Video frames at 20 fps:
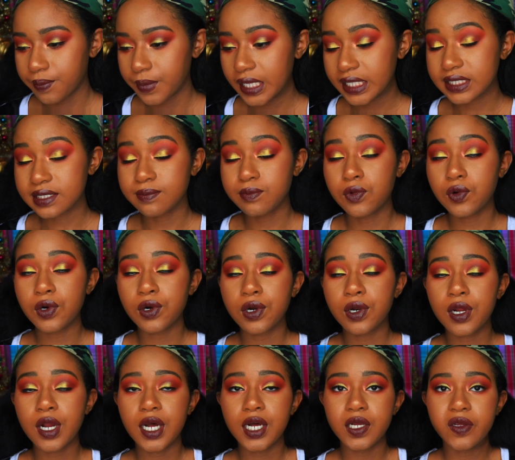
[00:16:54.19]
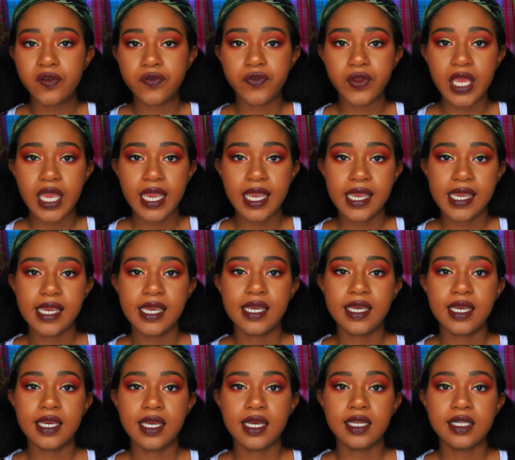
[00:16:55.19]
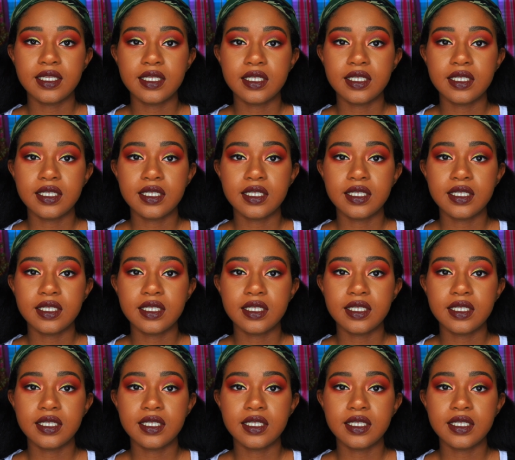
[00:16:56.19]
It's more of a,